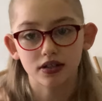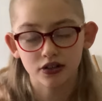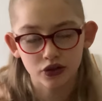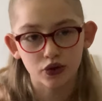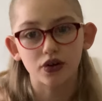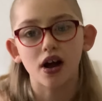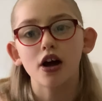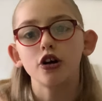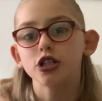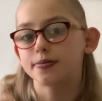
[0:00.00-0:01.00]
talk
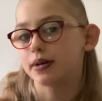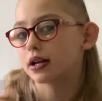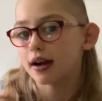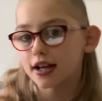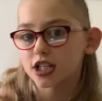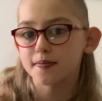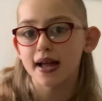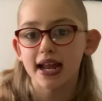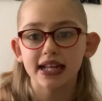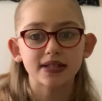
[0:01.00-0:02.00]
to my
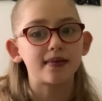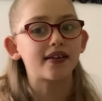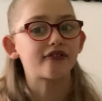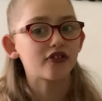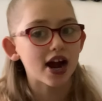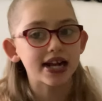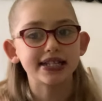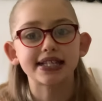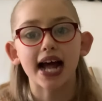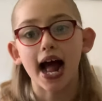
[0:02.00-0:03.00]
classmates, my
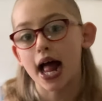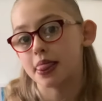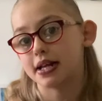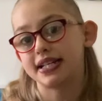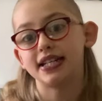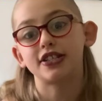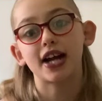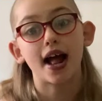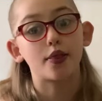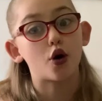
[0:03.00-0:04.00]
friends, and the teacher,
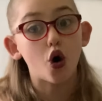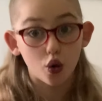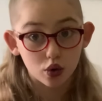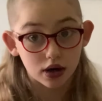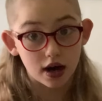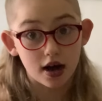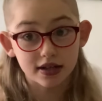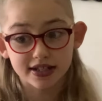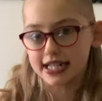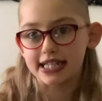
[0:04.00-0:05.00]
and the whole
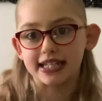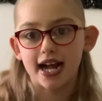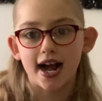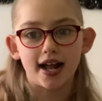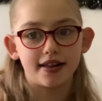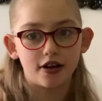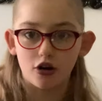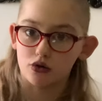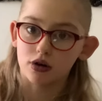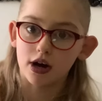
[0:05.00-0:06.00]
class. And the
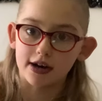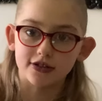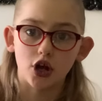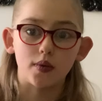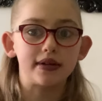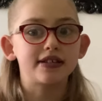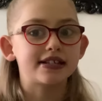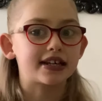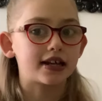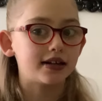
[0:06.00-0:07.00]
whole class only
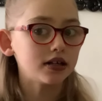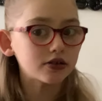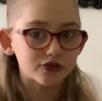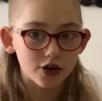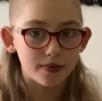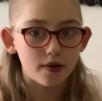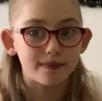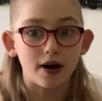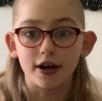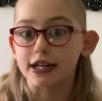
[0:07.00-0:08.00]
see a little robot,
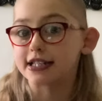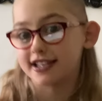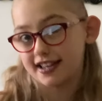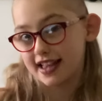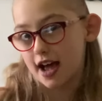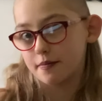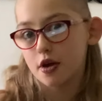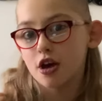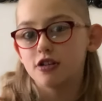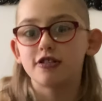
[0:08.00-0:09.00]
but I can see them.
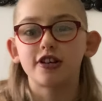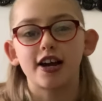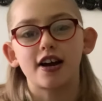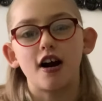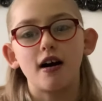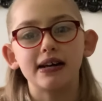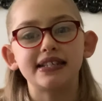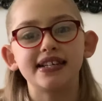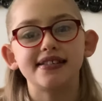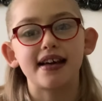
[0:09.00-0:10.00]
So it's like, I
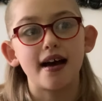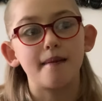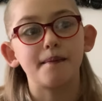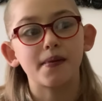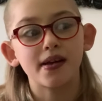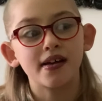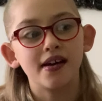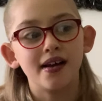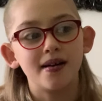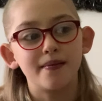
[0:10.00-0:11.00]
see them,
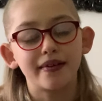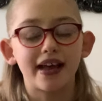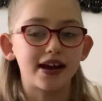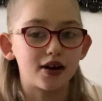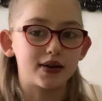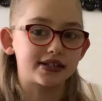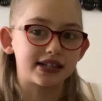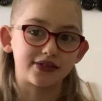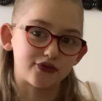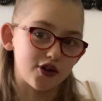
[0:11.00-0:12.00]
but they only see
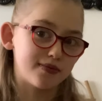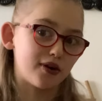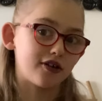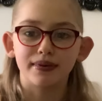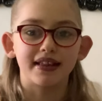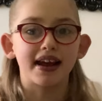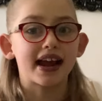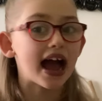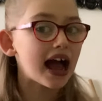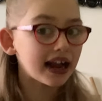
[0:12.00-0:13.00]
a robot. But they
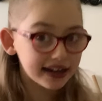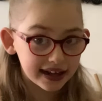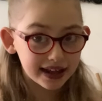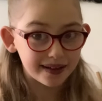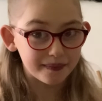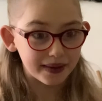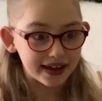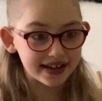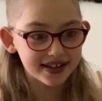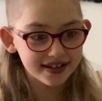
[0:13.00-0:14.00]
can hear me,